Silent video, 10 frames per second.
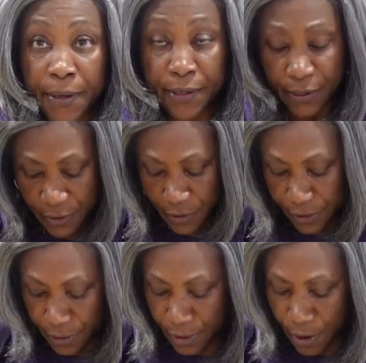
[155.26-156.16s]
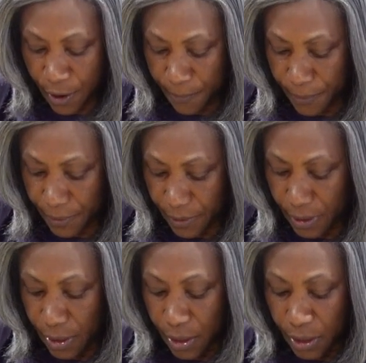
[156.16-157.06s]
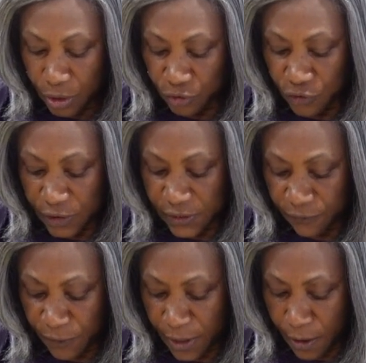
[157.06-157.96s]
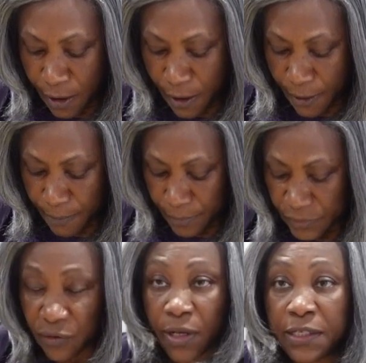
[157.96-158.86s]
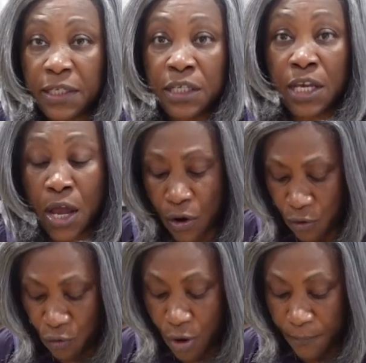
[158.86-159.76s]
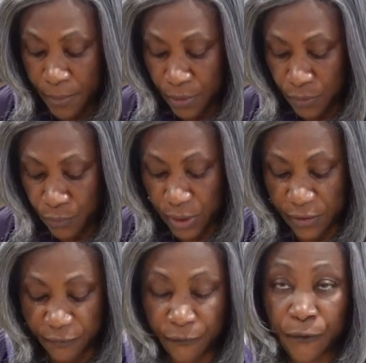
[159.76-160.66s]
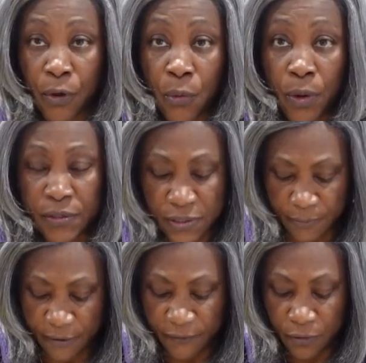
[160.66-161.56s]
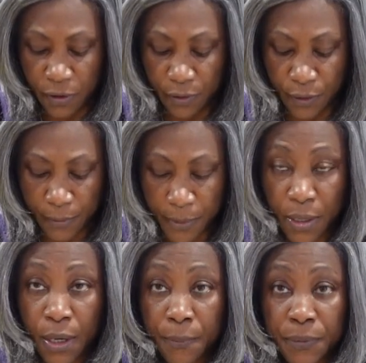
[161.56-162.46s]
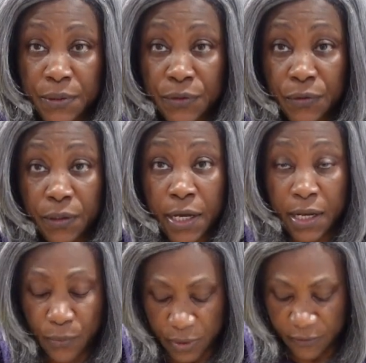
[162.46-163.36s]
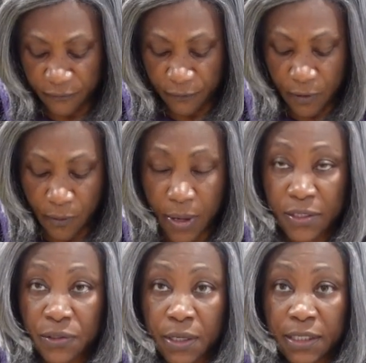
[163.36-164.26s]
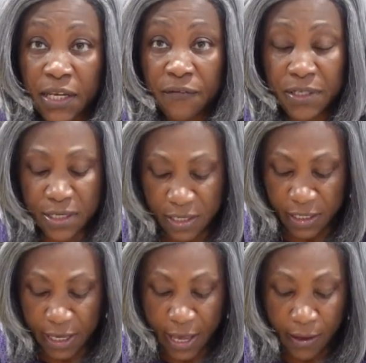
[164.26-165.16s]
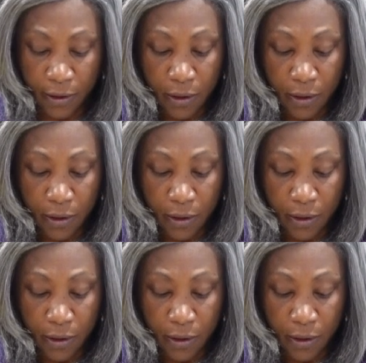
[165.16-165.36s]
gonna cut it up just for so that it can crumble with the flour. So we have to cut it up, put it together with the flour so that everything can